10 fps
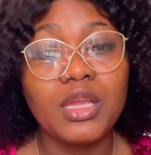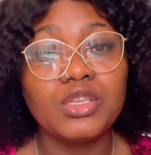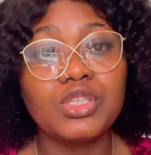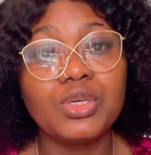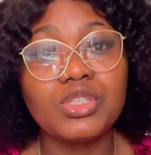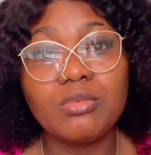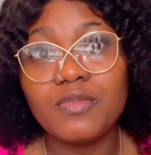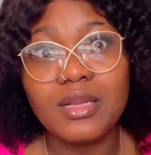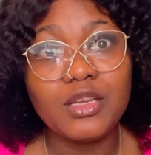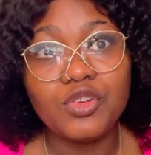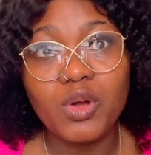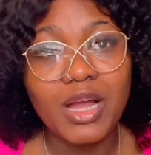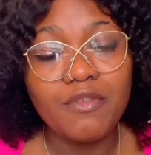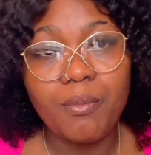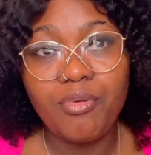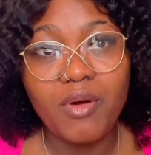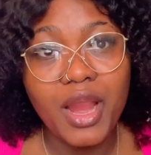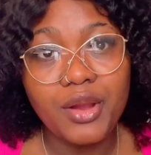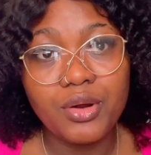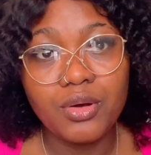So some of them, they don't have a
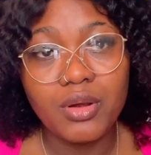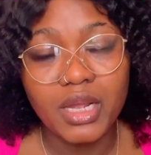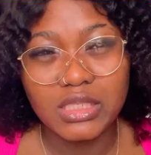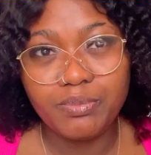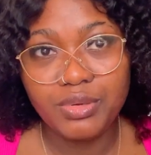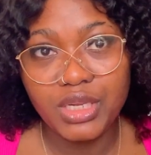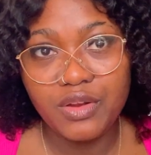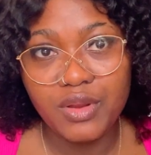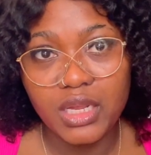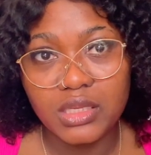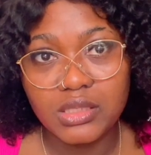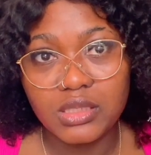prior experience.